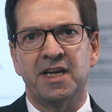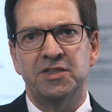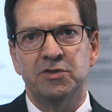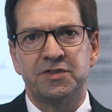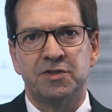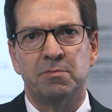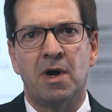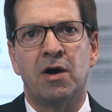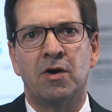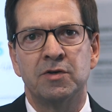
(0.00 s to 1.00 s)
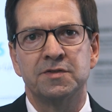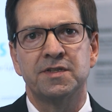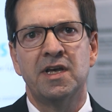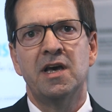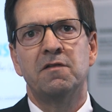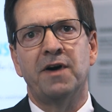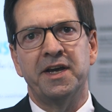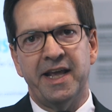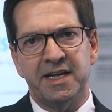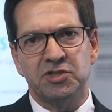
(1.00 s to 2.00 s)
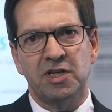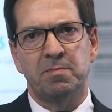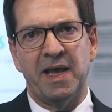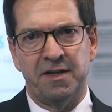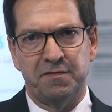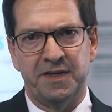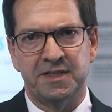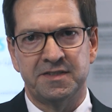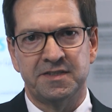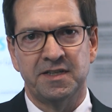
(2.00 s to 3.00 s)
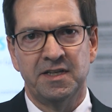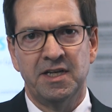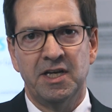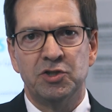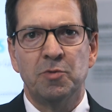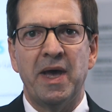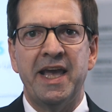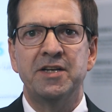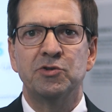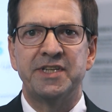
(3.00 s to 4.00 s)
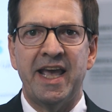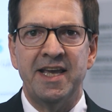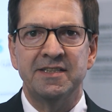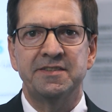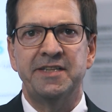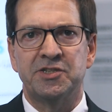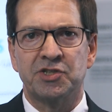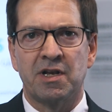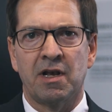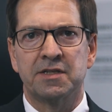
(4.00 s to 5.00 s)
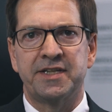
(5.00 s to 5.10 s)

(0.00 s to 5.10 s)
can use tomorrow's financial benefits to pay today's digital